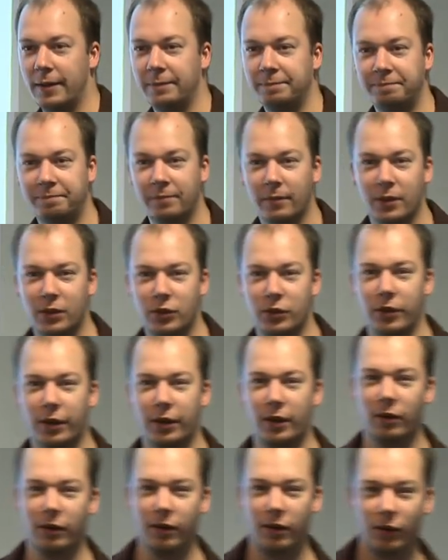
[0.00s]
Um, it's
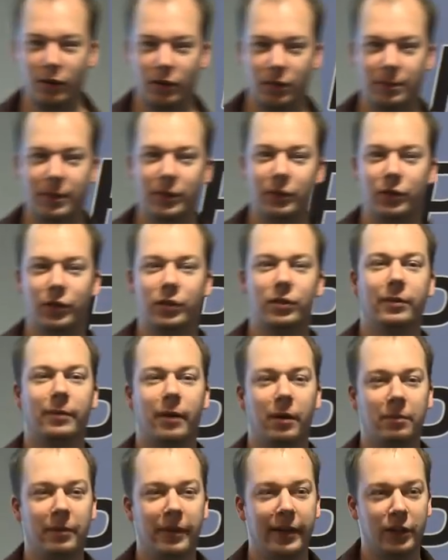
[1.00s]
not only going to be just
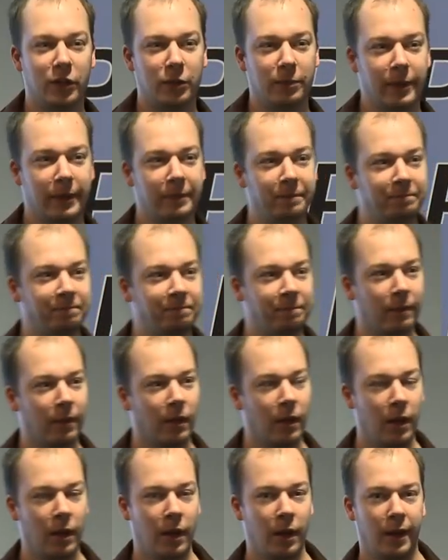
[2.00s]
about PHP,
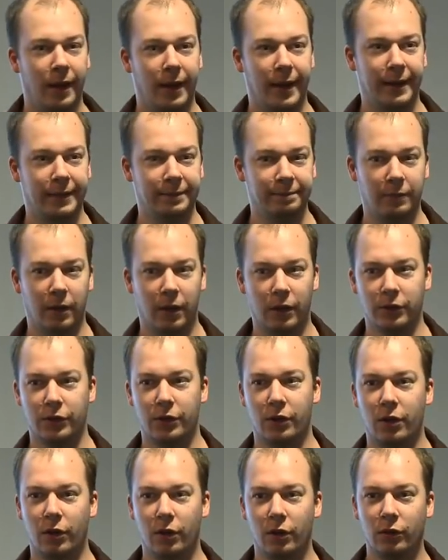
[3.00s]
I'm um,
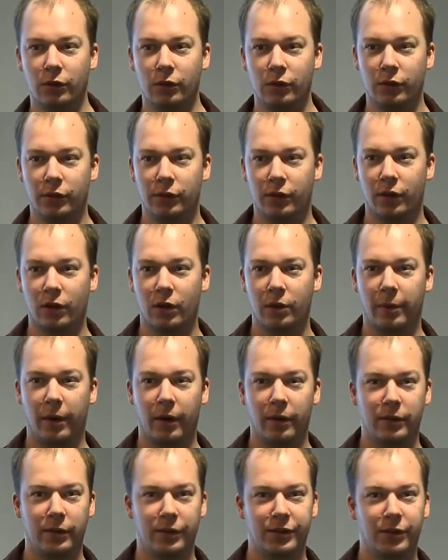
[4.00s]
also going to talk
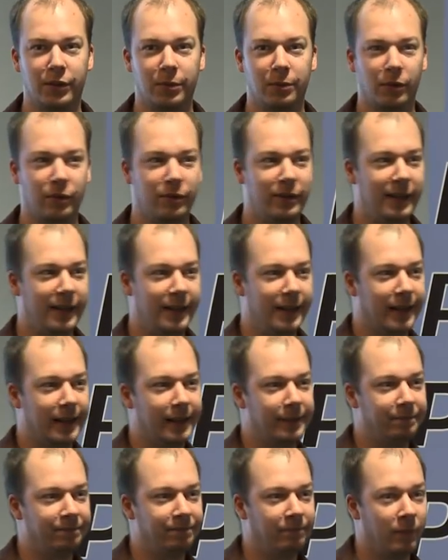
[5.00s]
about some of the uh,
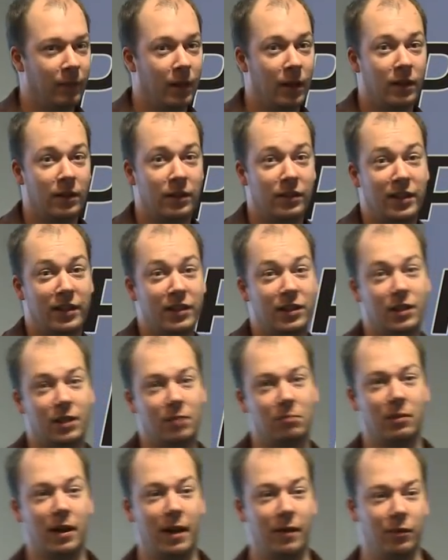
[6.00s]

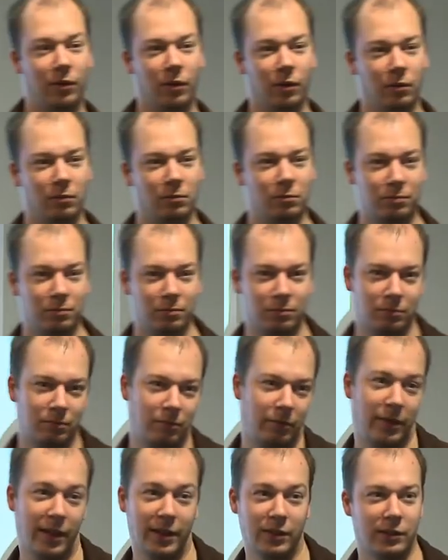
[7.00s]
system level
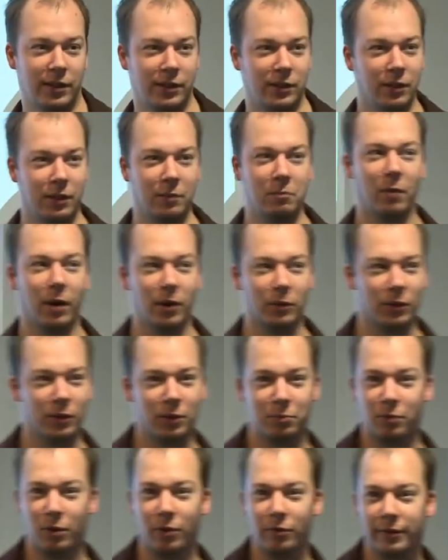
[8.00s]
things that you might want
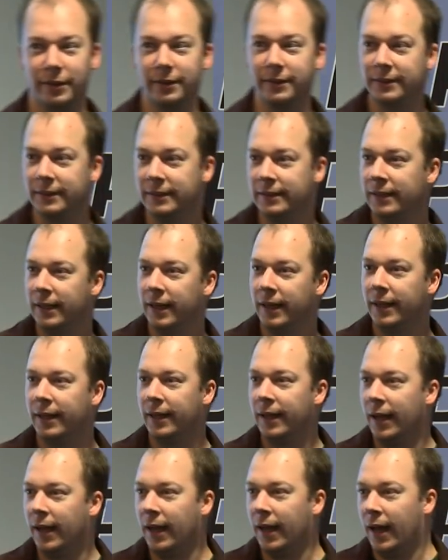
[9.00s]
to profile.
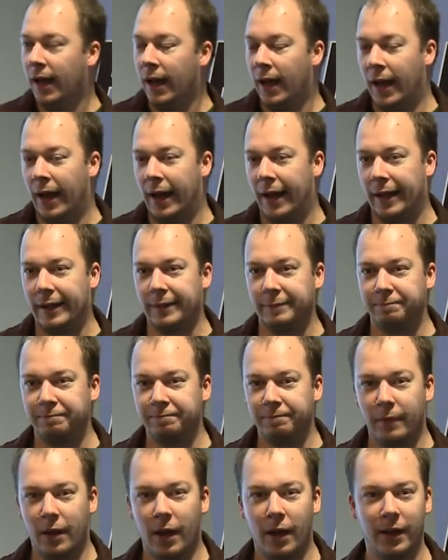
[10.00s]

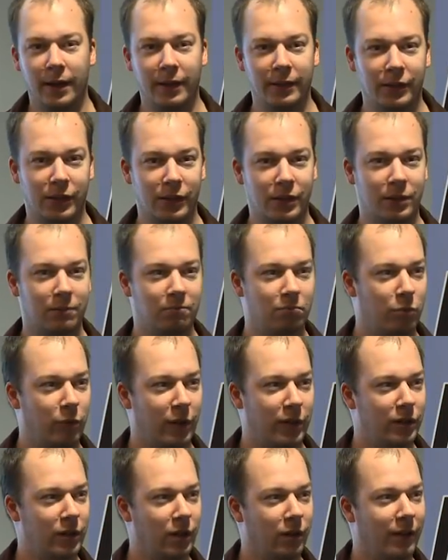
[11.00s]
Um, just a
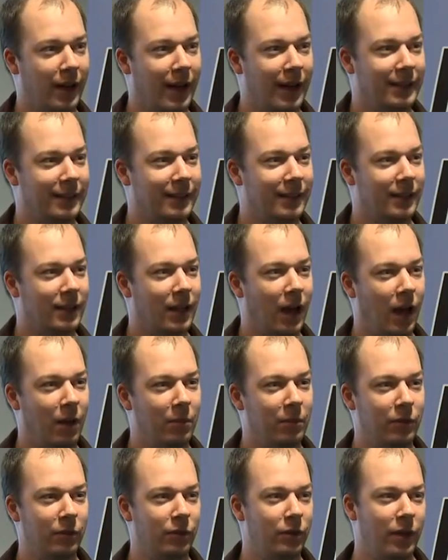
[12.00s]
quick show of hands,
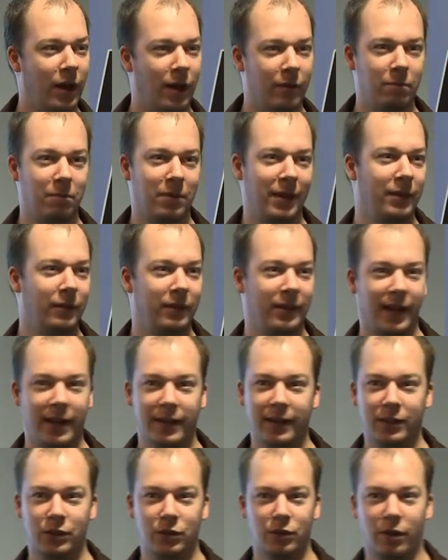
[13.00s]
how many of you have played with
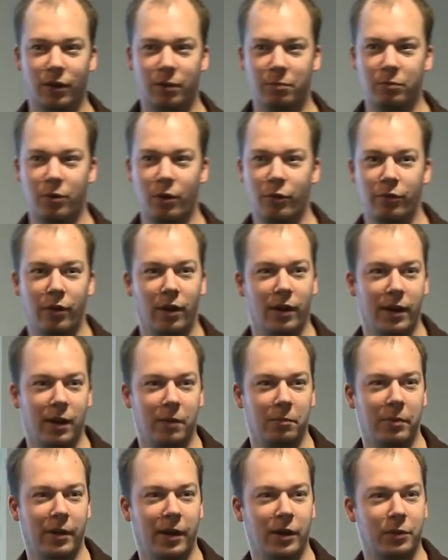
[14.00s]
any sort of profiling
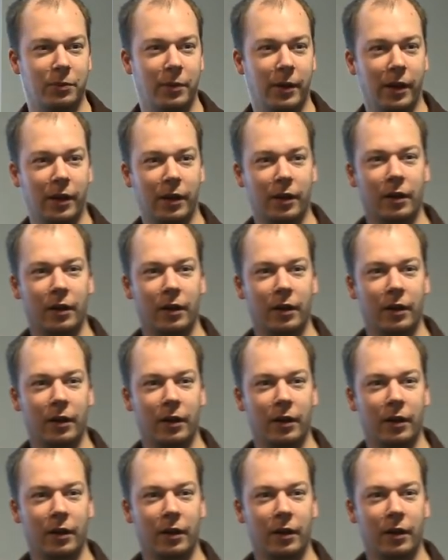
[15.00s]
in PHP?